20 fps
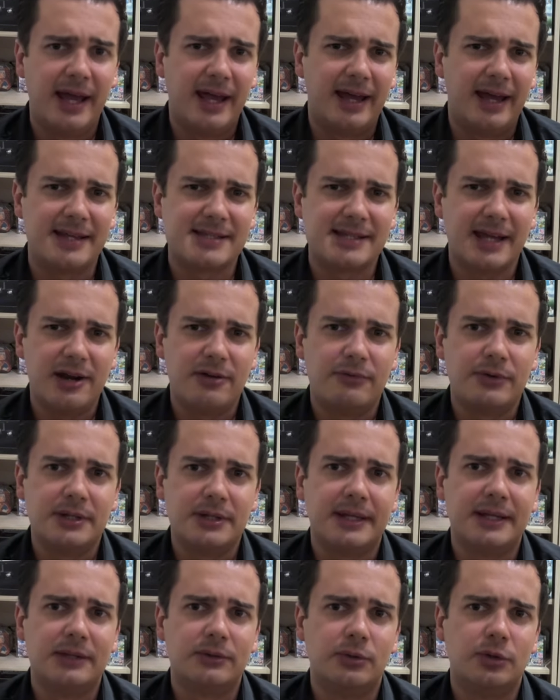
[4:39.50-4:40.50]
has
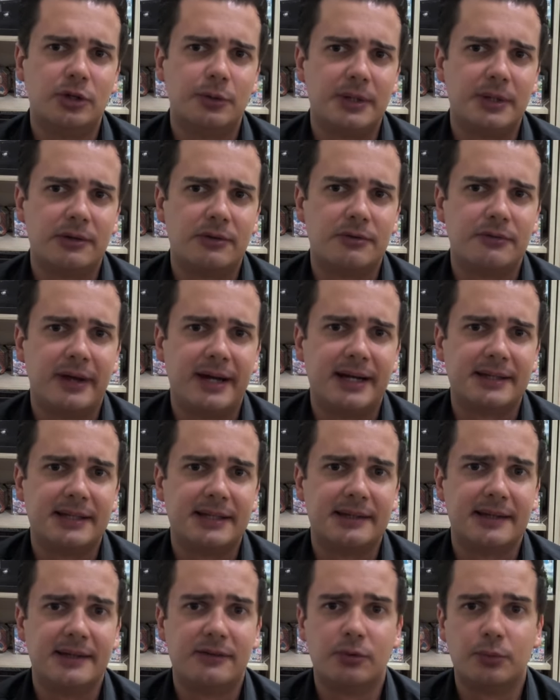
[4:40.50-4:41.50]
everything to do with the fact
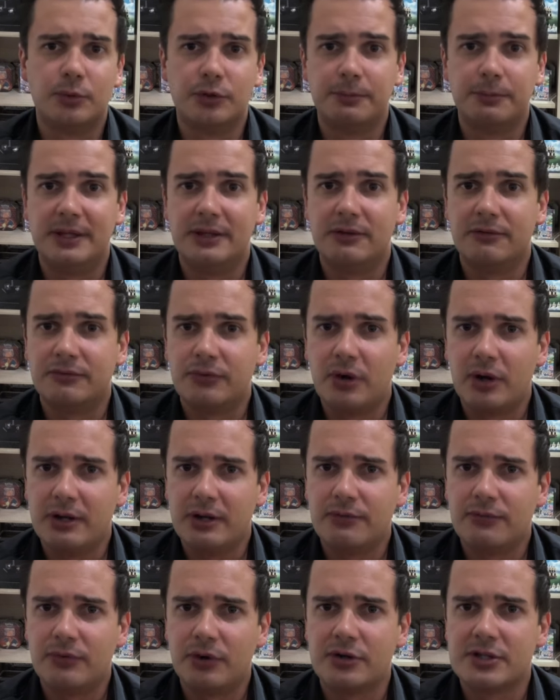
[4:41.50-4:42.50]
that it would be the very
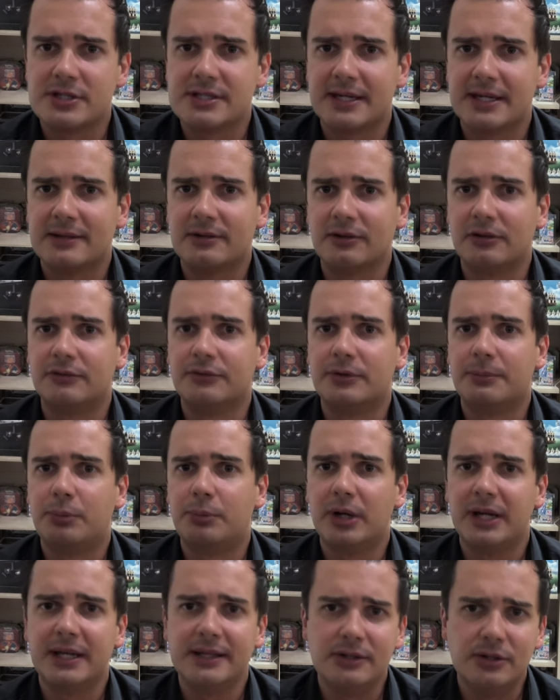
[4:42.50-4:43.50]
first set of the
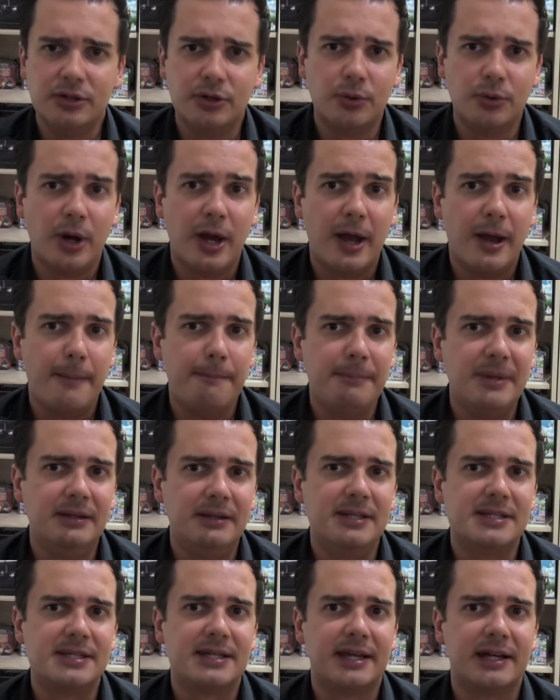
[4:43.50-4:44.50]
brand new
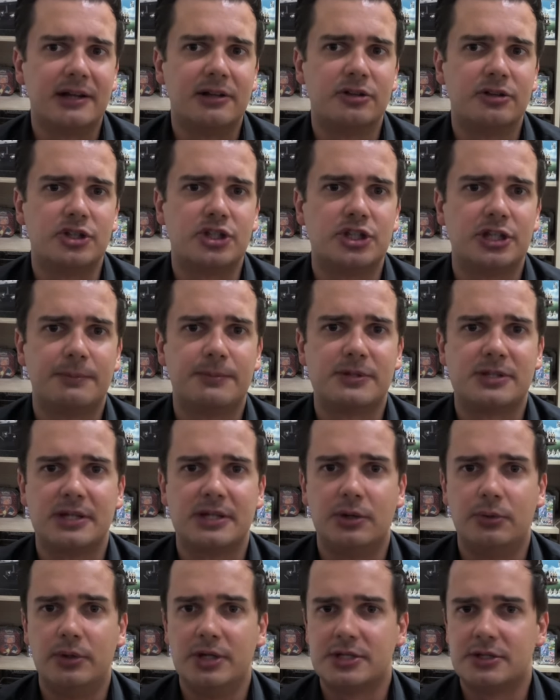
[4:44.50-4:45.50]
mini-scale ship
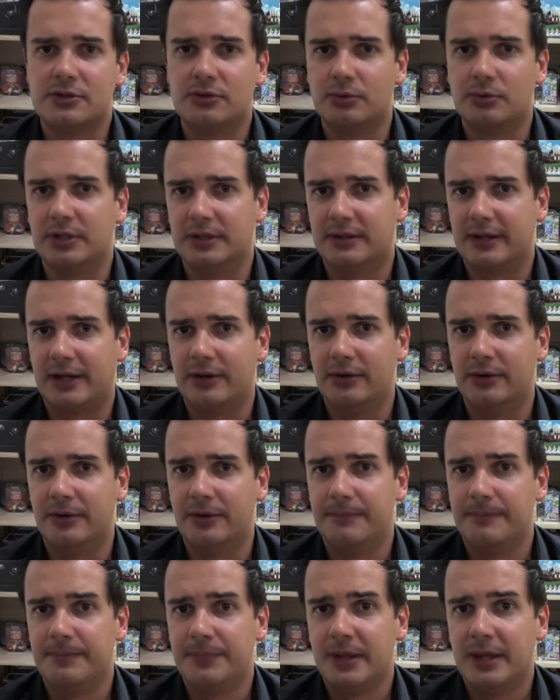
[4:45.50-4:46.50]
series to retire.
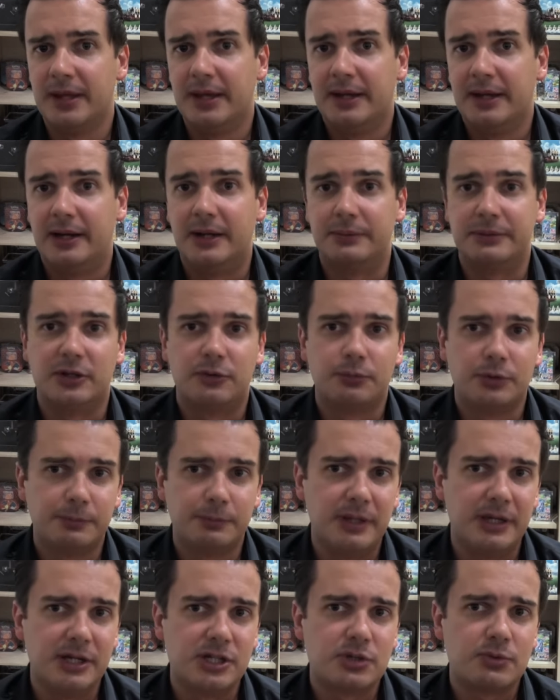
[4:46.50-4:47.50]
And that would
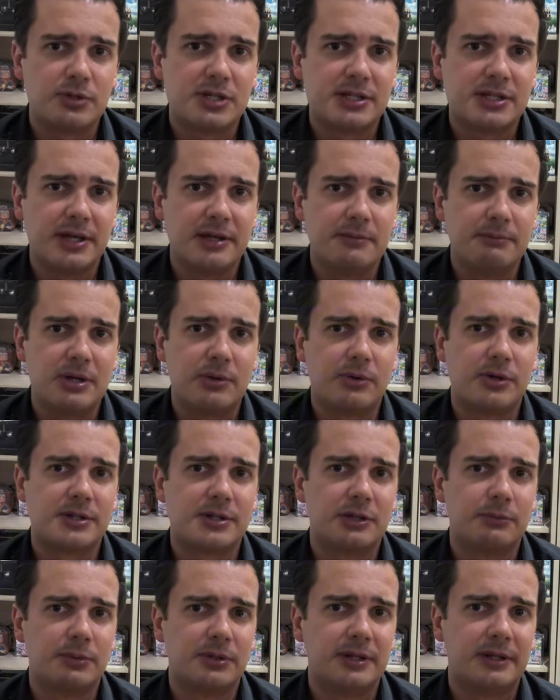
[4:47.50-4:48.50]
be interesting because
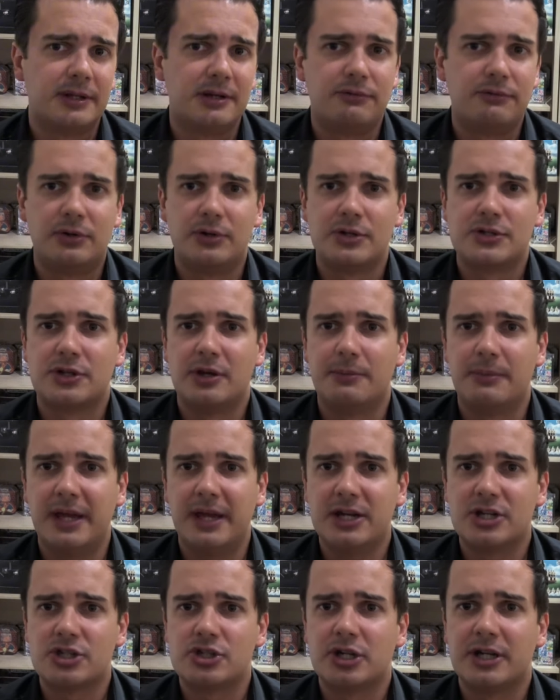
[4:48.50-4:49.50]
it would deliver us some
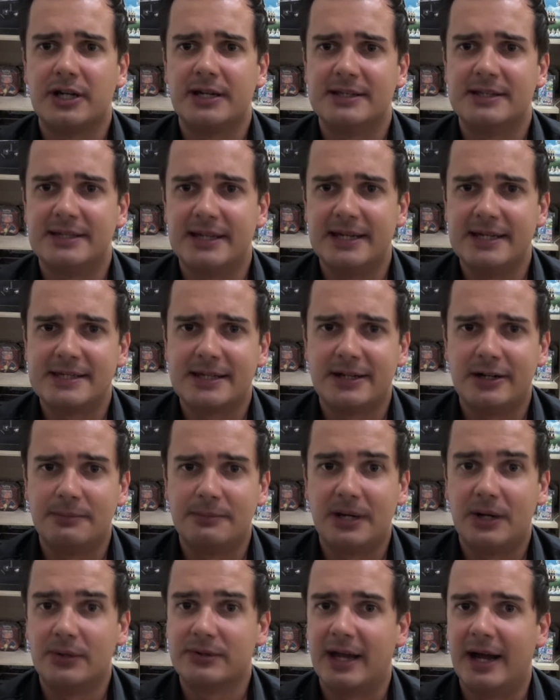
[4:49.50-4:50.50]
extra data
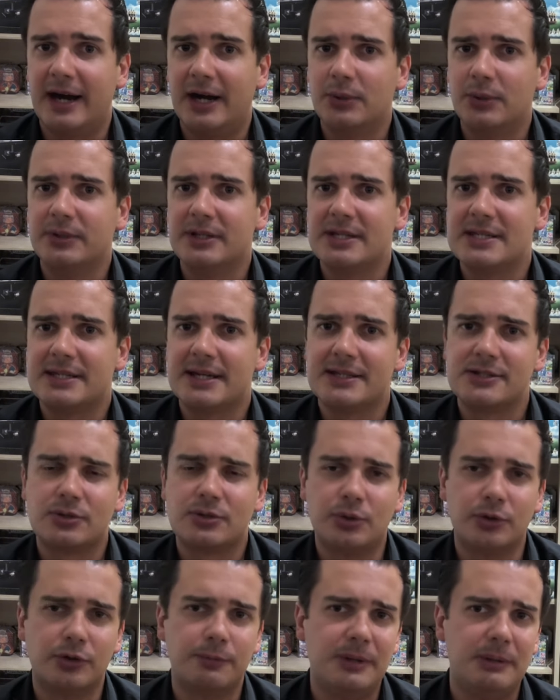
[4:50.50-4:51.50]
about how these sets
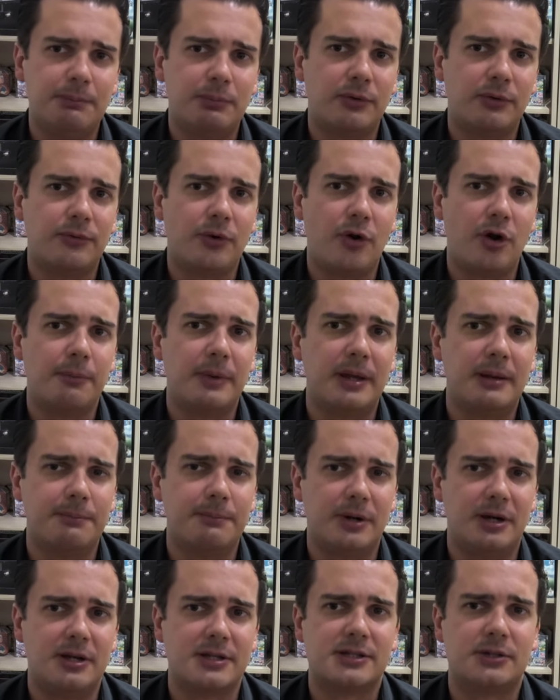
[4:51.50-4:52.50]
could be performing
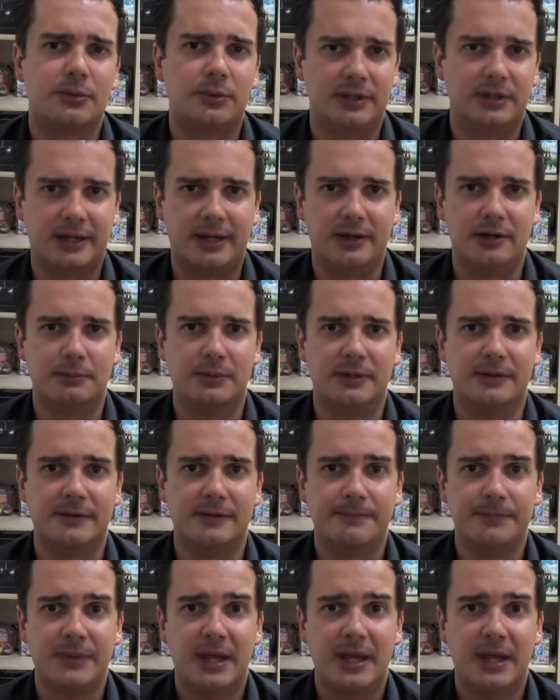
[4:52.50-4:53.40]
past retirement.